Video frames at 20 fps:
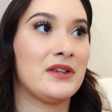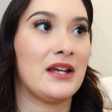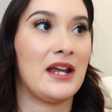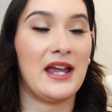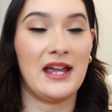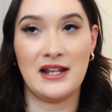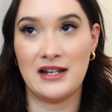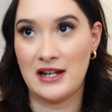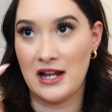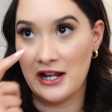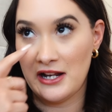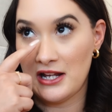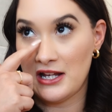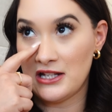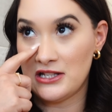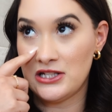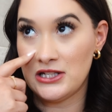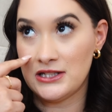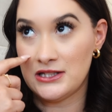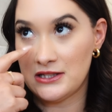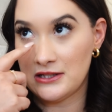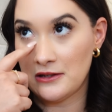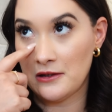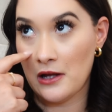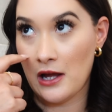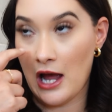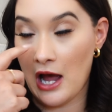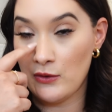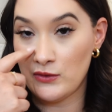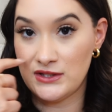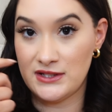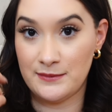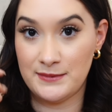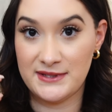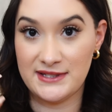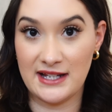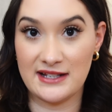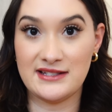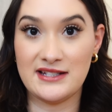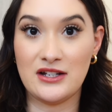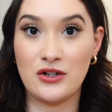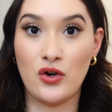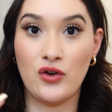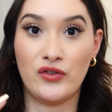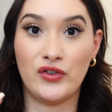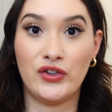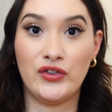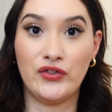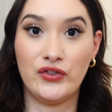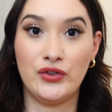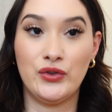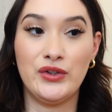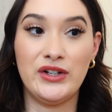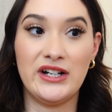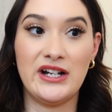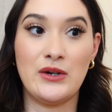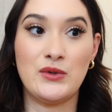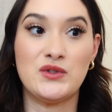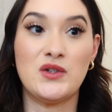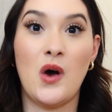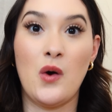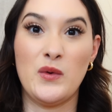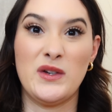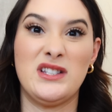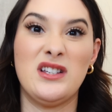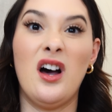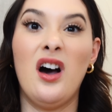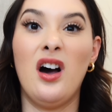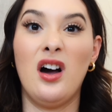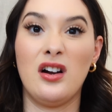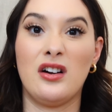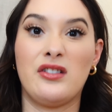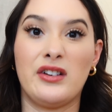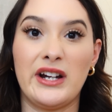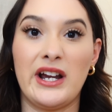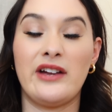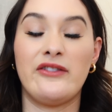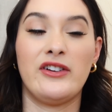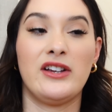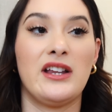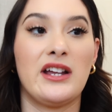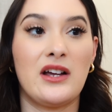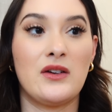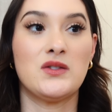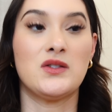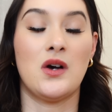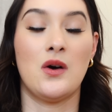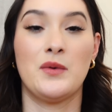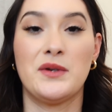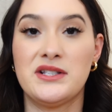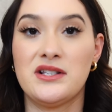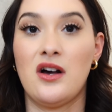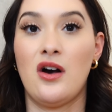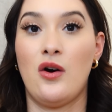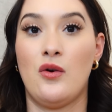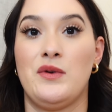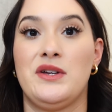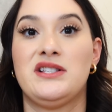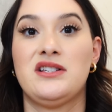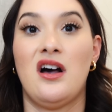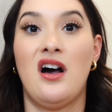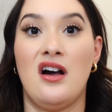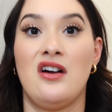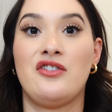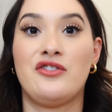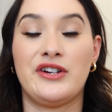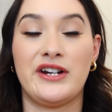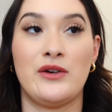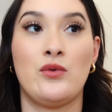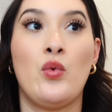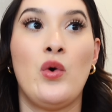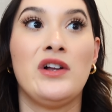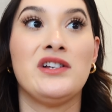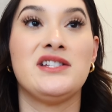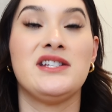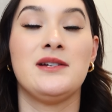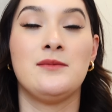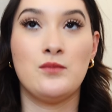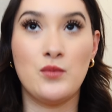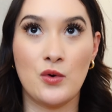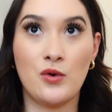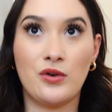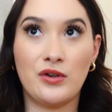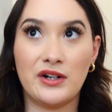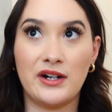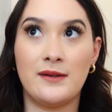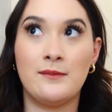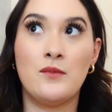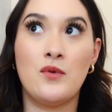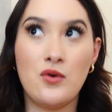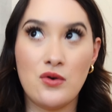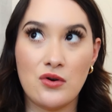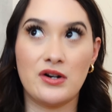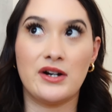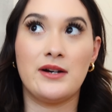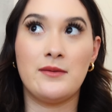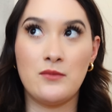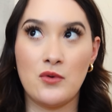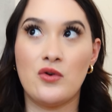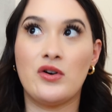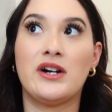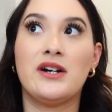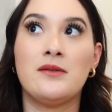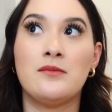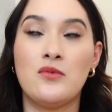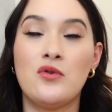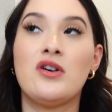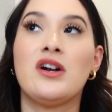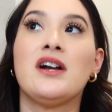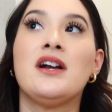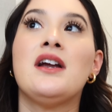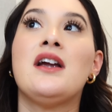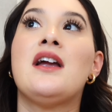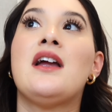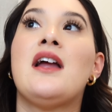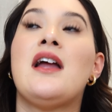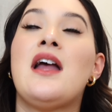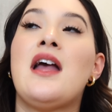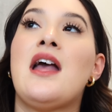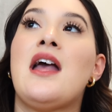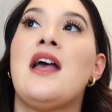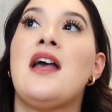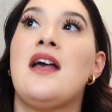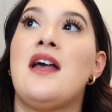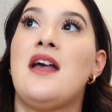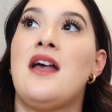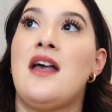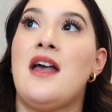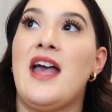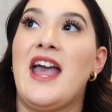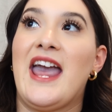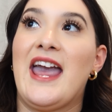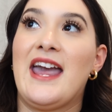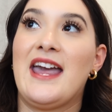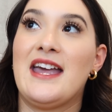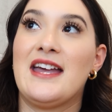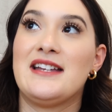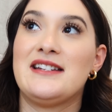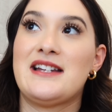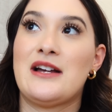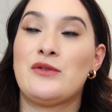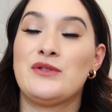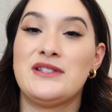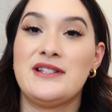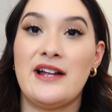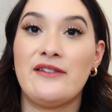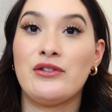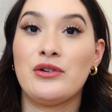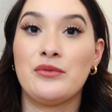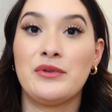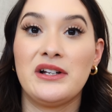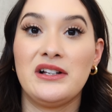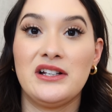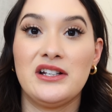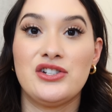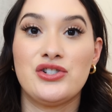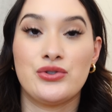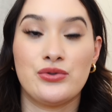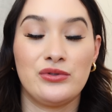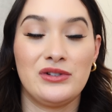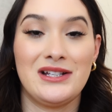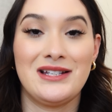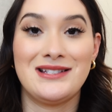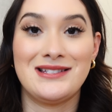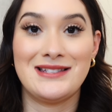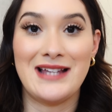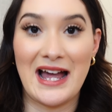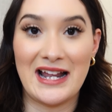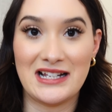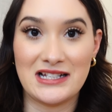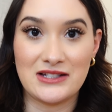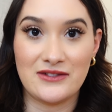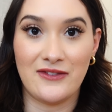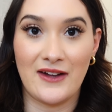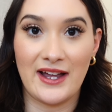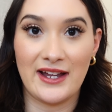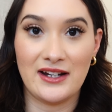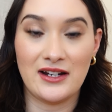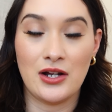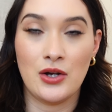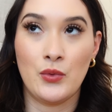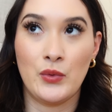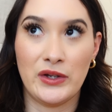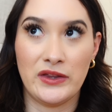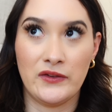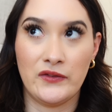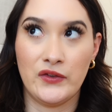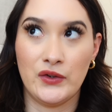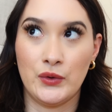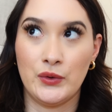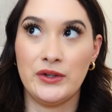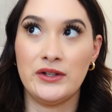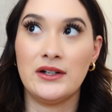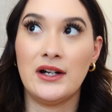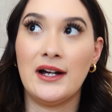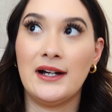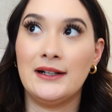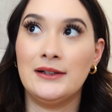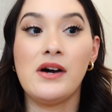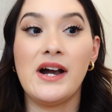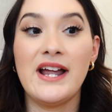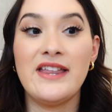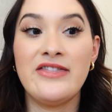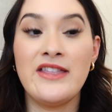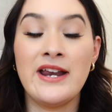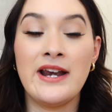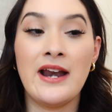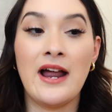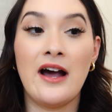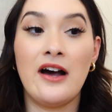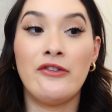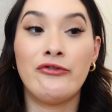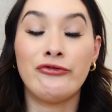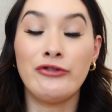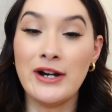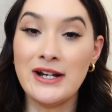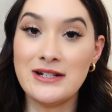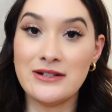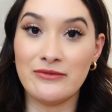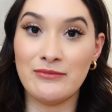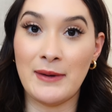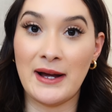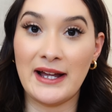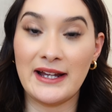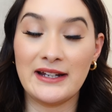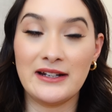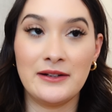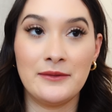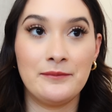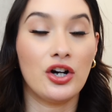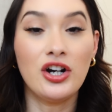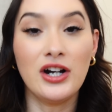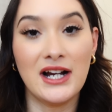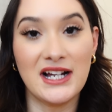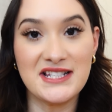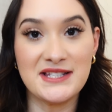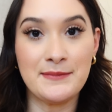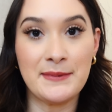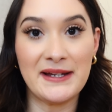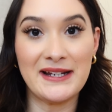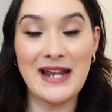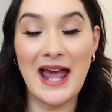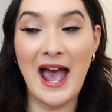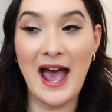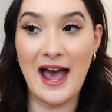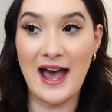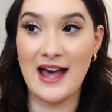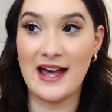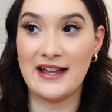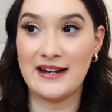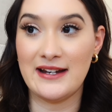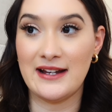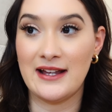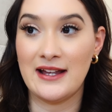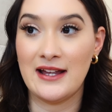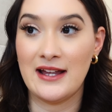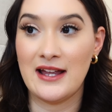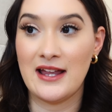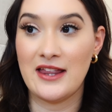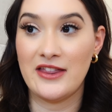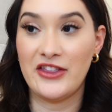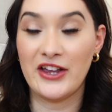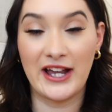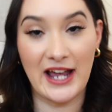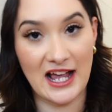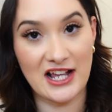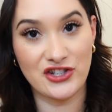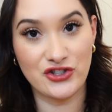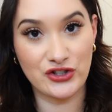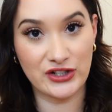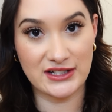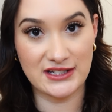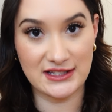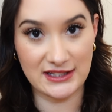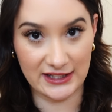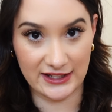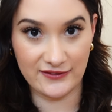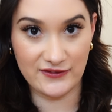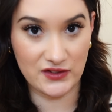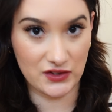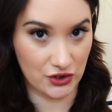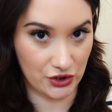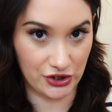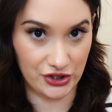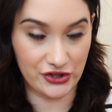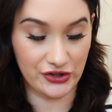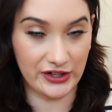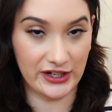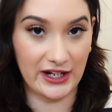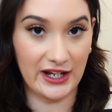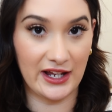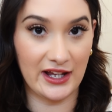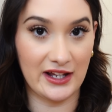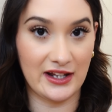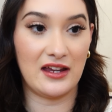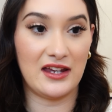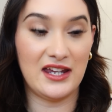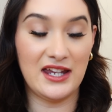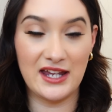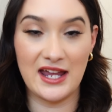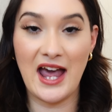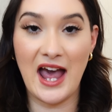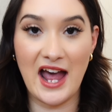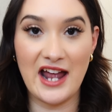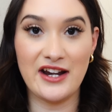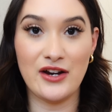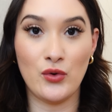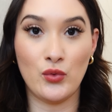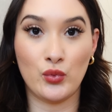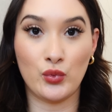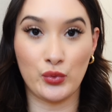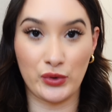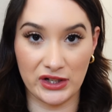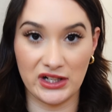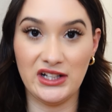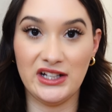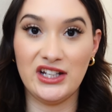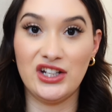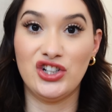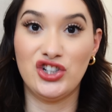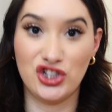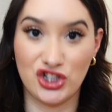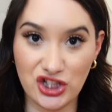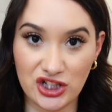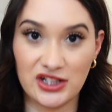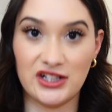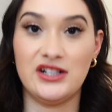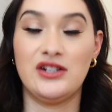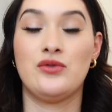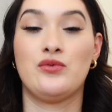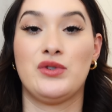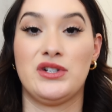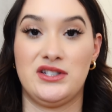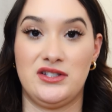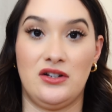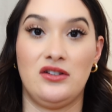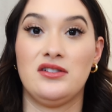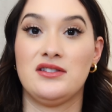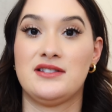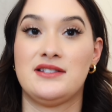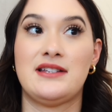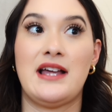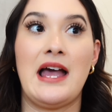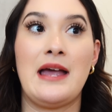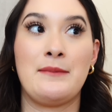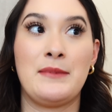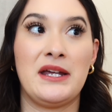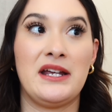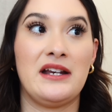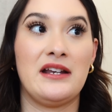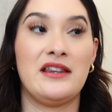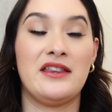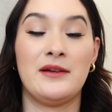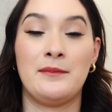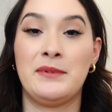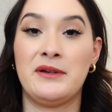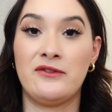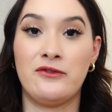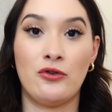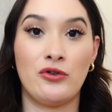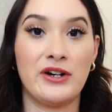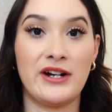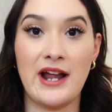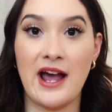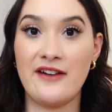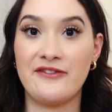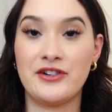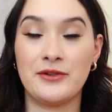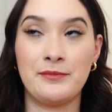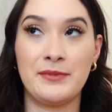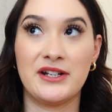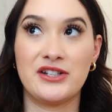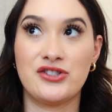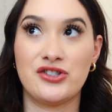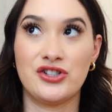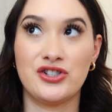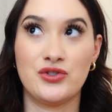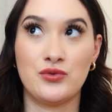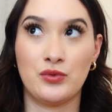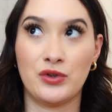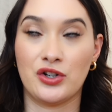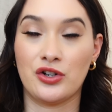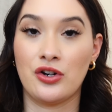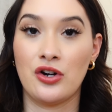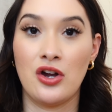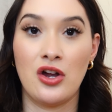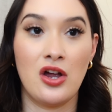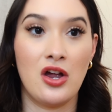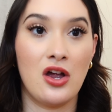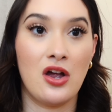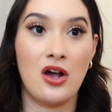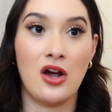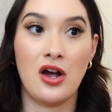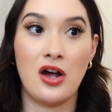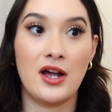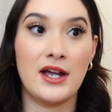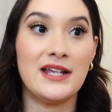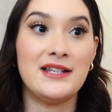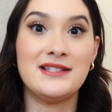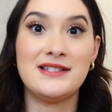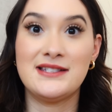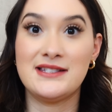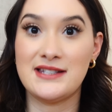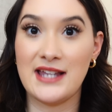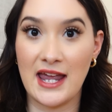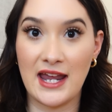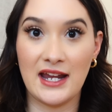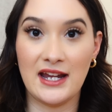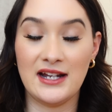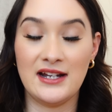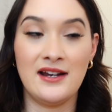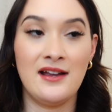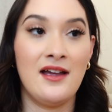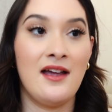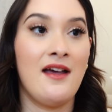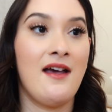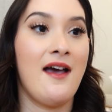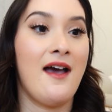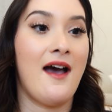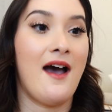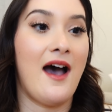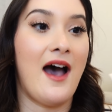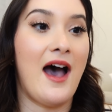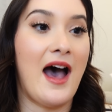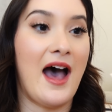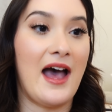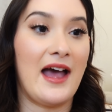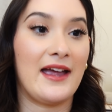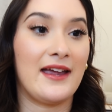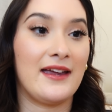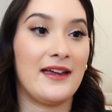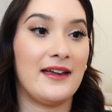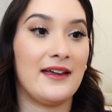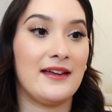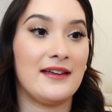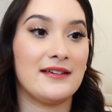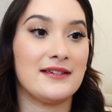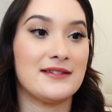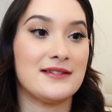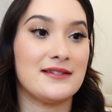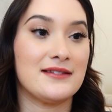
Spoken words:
it just, I was obsessing over food, and I was always hungry. I felt like I was always hungry and wanting more and more and more and more. And I was never really truly satisfied with food. And then a friend of mine, her husband had the gastric sleeve surgery, and he had really good results. I mean, the before and after pictures were insane. I